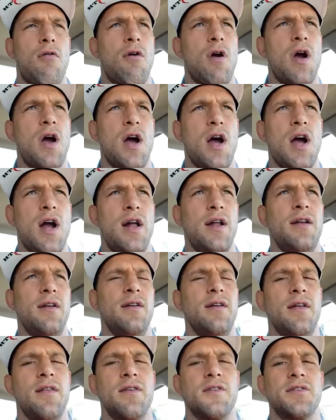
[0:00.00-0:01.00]
All right,
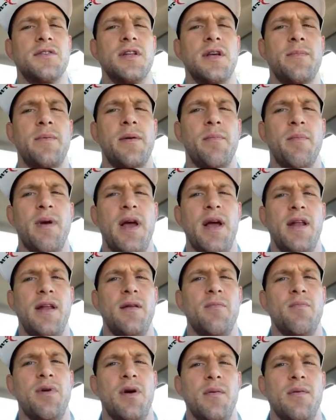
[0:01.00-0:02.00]
another Sleeping
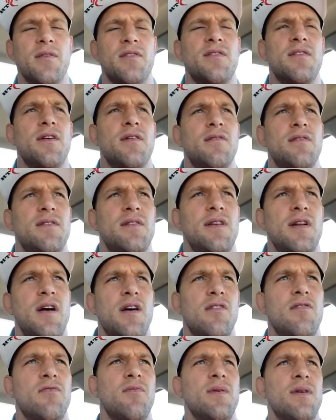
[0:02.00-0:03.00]
Bandit public service
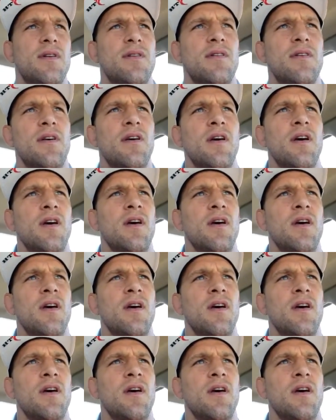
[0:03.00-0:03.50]
announcement.